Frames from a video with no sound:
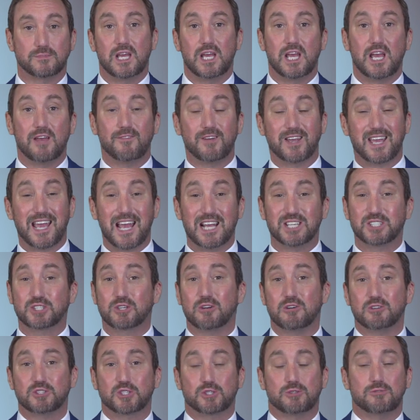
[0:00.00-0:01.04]
If a case
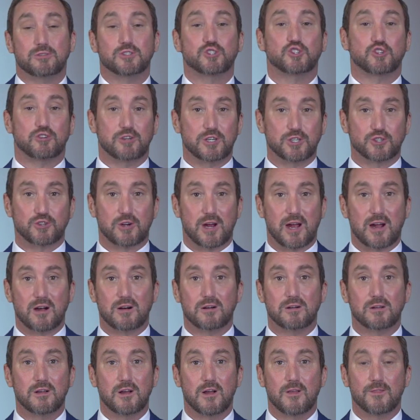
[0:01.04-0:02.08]
goes to a jury
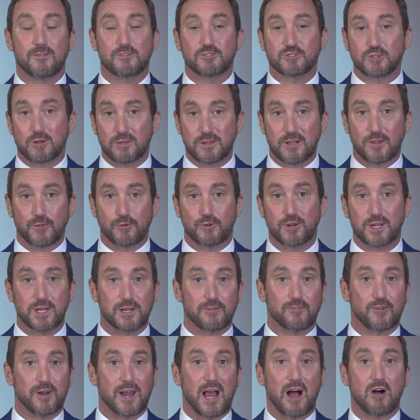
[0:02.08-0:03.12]
trial, there's only 3
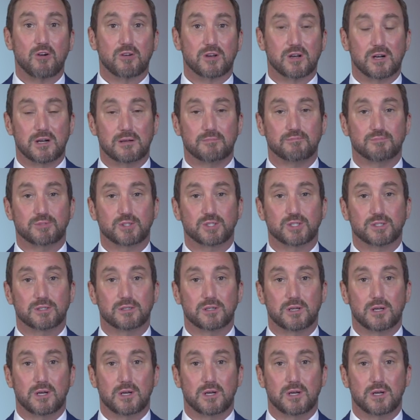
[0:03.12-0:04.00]
different outcomes.